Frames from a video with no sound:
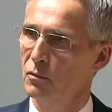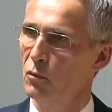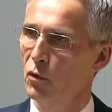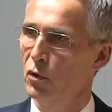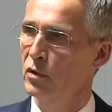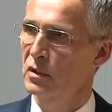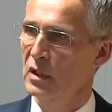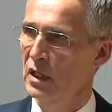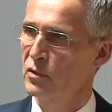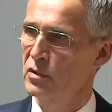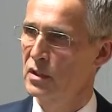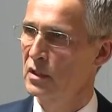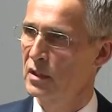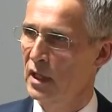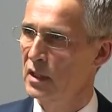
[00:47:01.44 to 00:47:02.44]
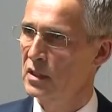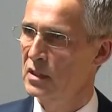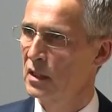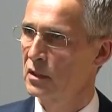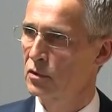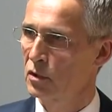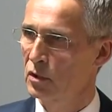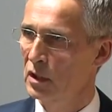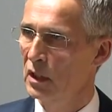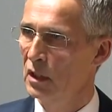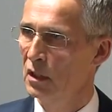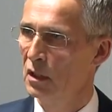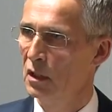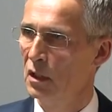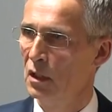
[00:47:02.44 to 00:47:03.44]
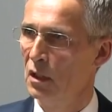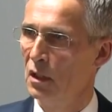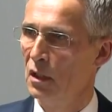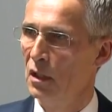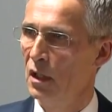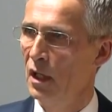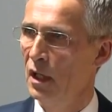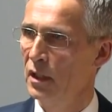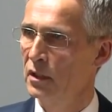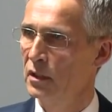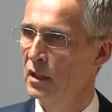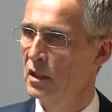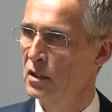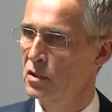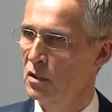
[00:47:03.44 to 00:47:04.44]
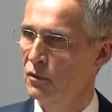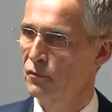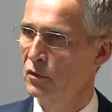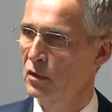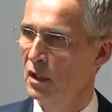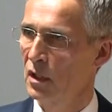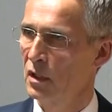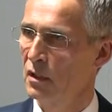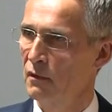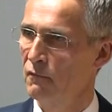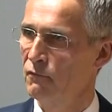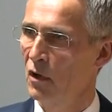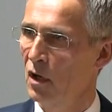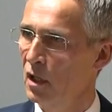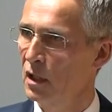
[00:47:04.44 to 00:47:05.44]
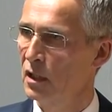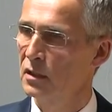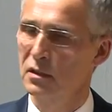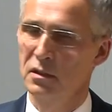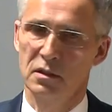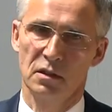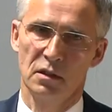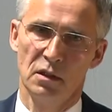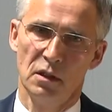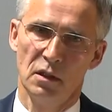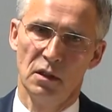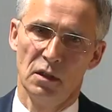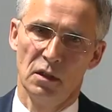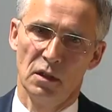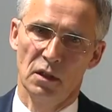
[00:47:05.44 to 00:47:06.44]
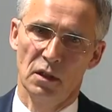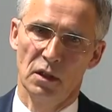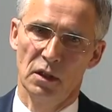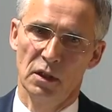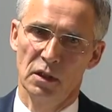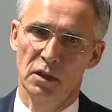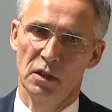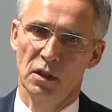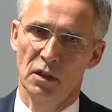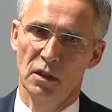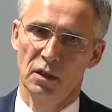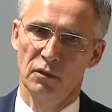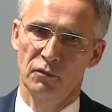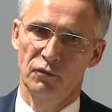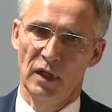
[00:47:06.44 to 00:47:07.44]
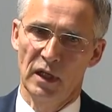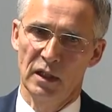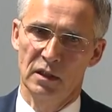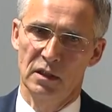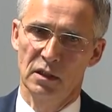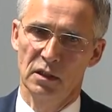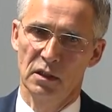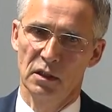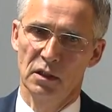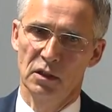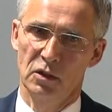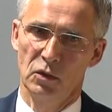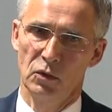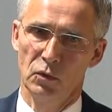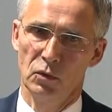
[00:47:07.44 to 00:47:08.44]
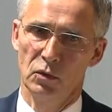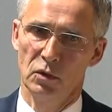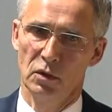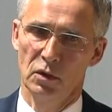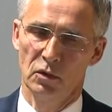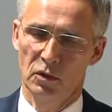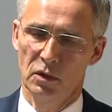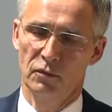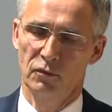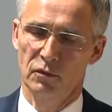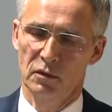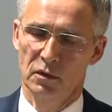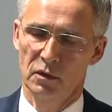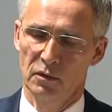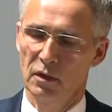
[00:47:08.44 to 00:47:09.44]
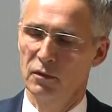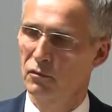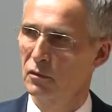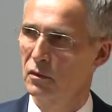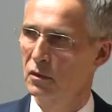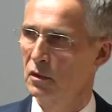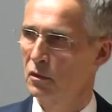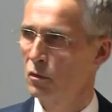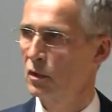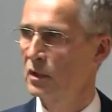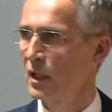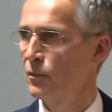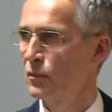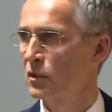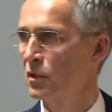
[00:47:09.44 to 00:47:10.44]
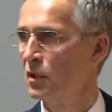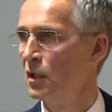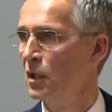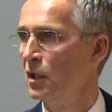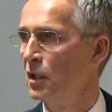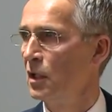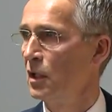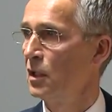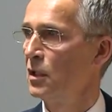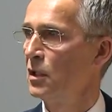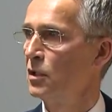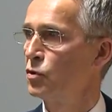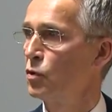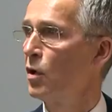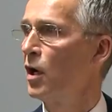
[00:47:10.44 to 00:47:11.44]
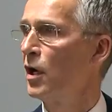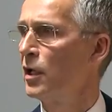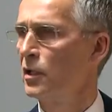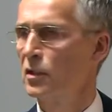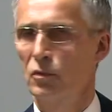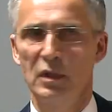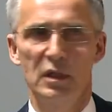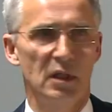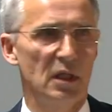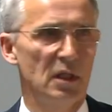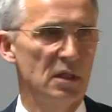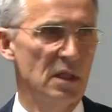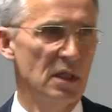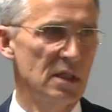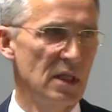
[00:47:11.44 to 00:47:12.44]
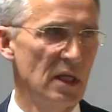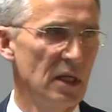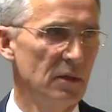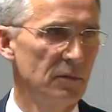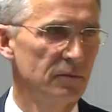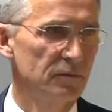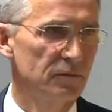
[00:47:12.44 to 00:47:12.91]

more terrorist attacks than Turkey. And they suffered a violent failed coup attempt in July 2016.